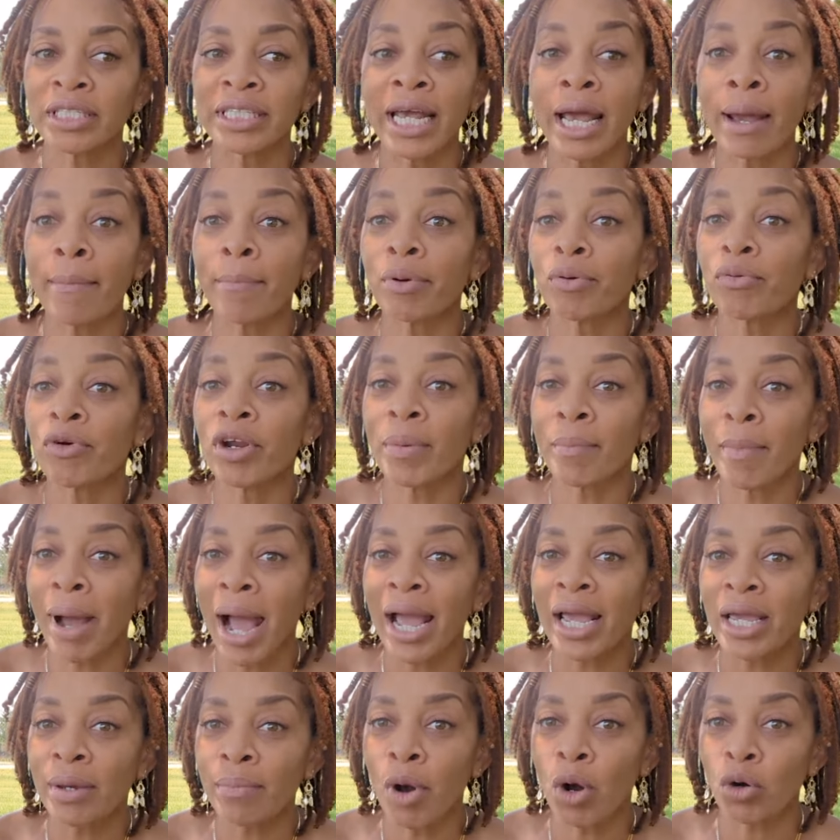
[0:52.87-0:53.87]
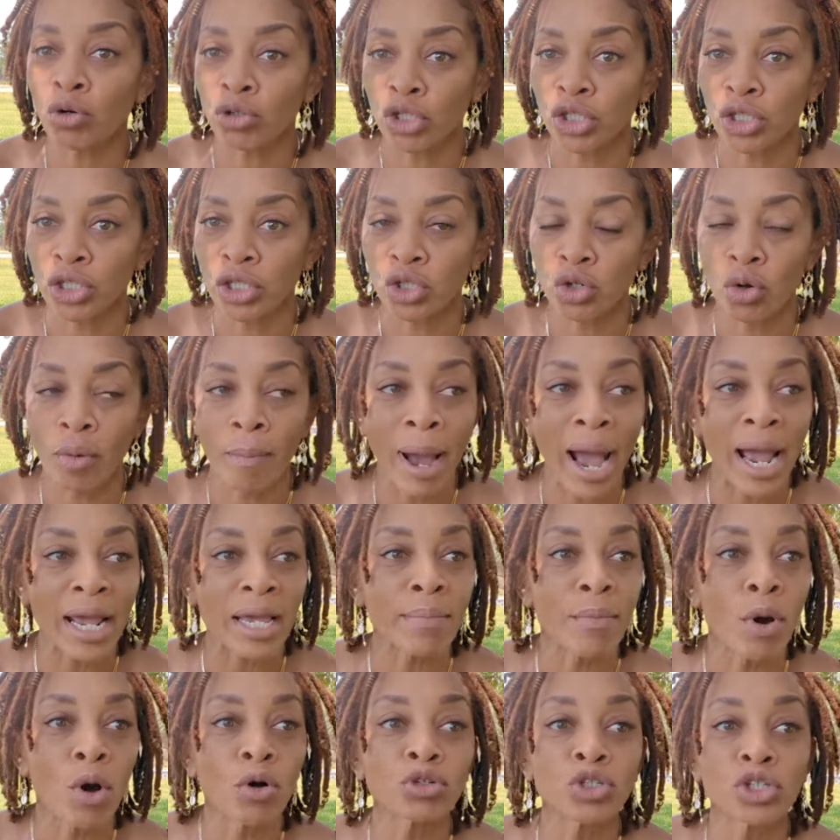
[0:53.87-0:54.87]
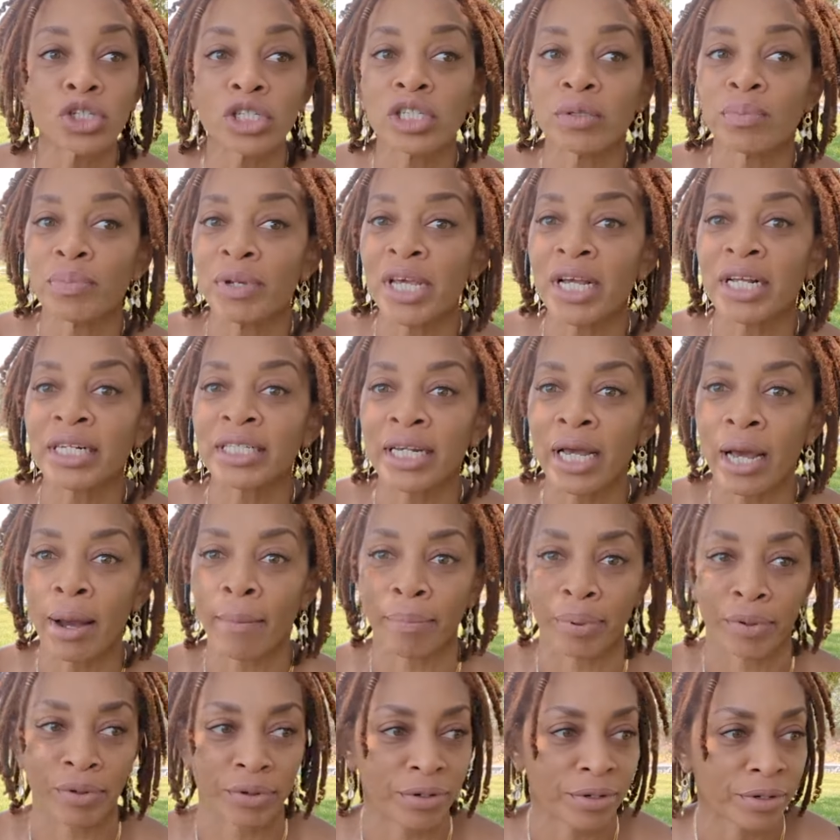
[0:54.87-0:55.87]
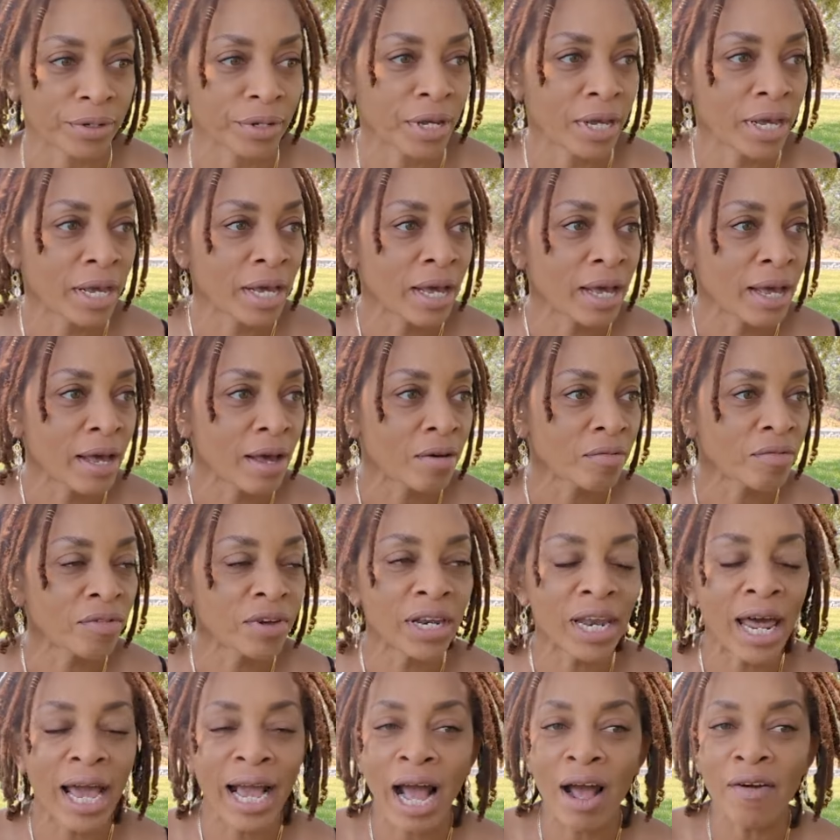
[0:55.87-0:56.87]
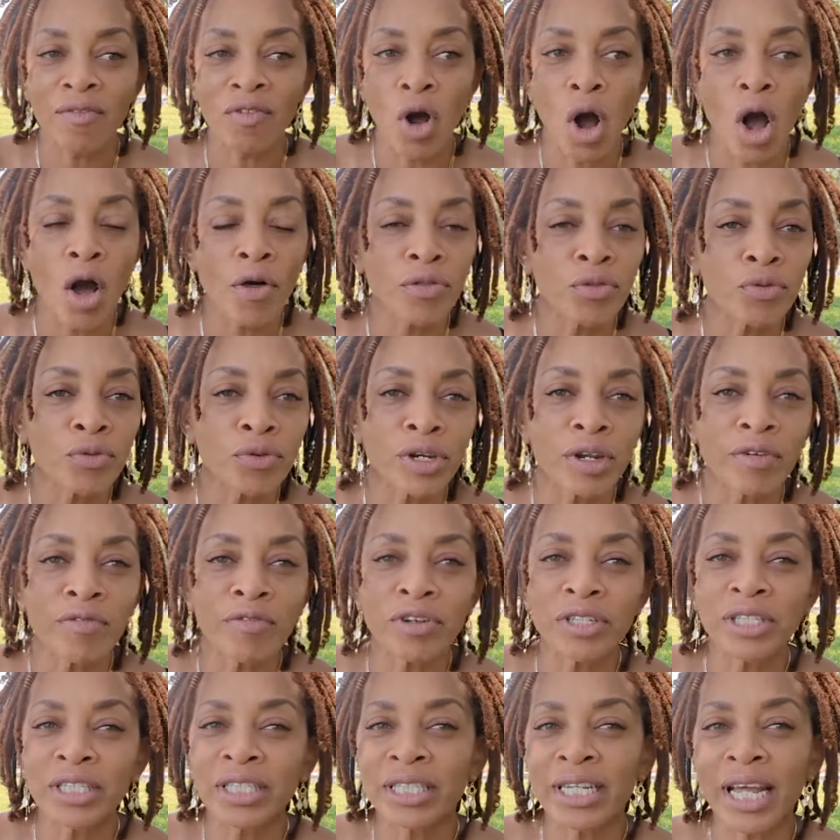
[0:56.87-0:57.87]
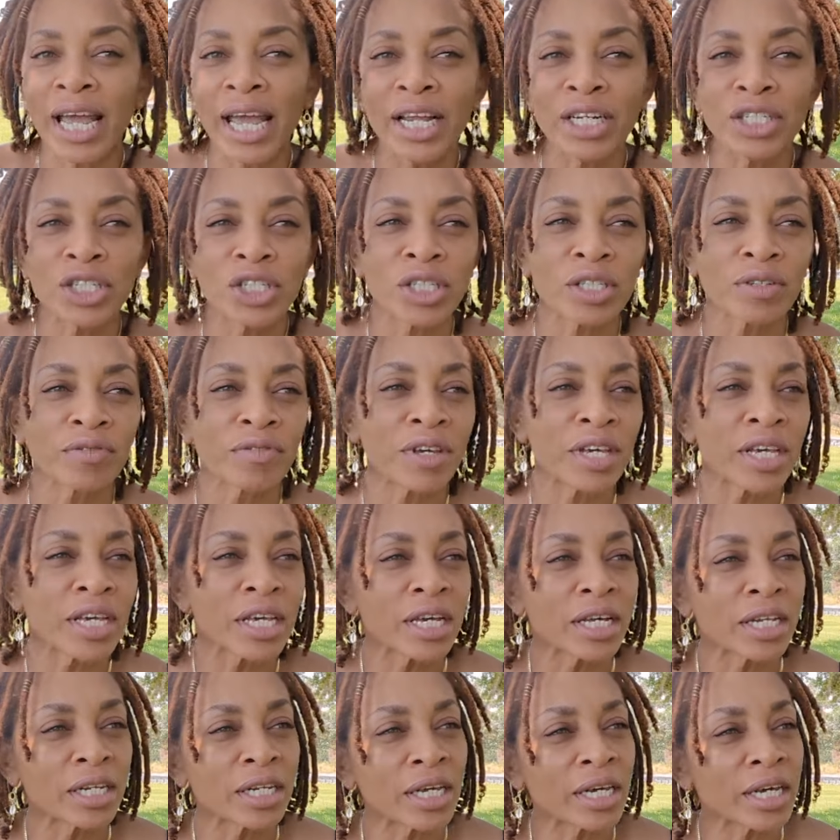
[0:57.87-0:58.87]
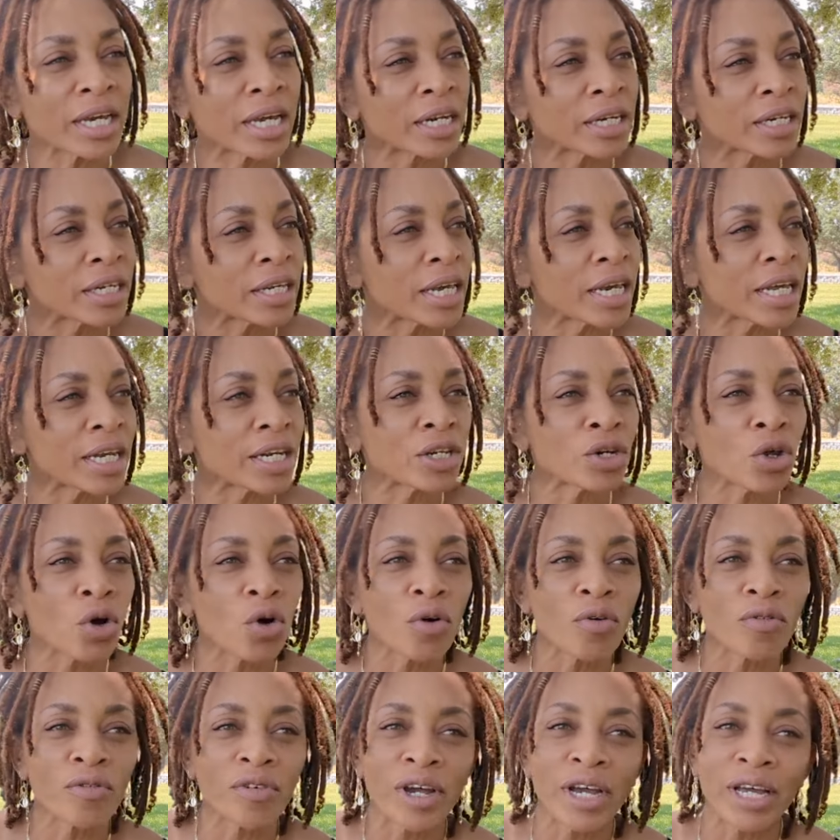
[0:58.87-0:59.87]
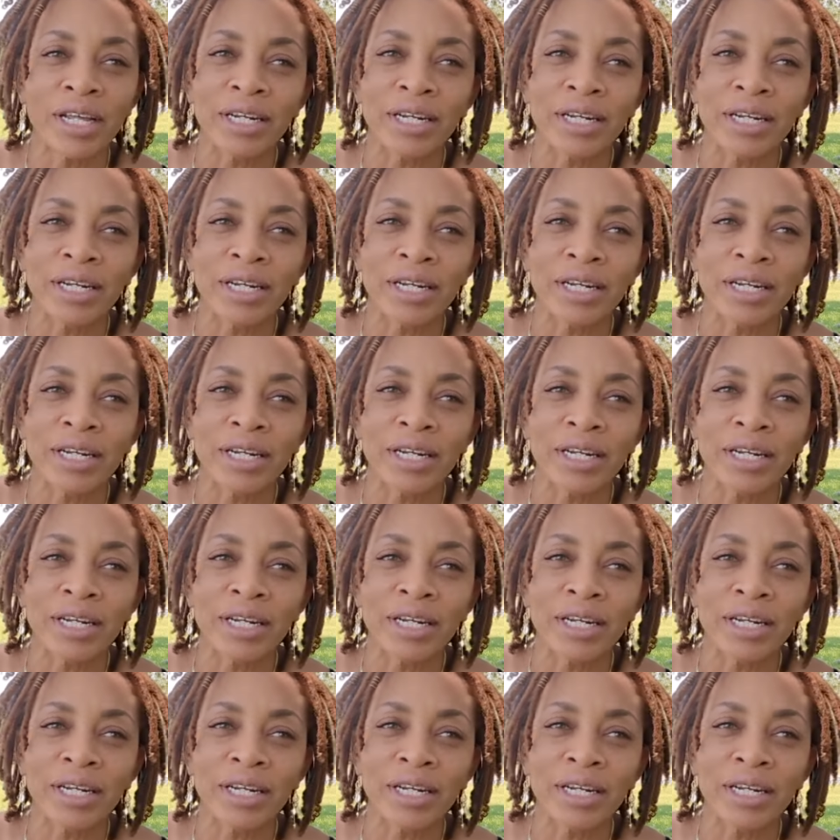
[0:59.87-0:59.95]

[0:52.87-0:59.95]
tempering my emotions or my emotions being tempered feel like I've gone through different stages of healing and getting over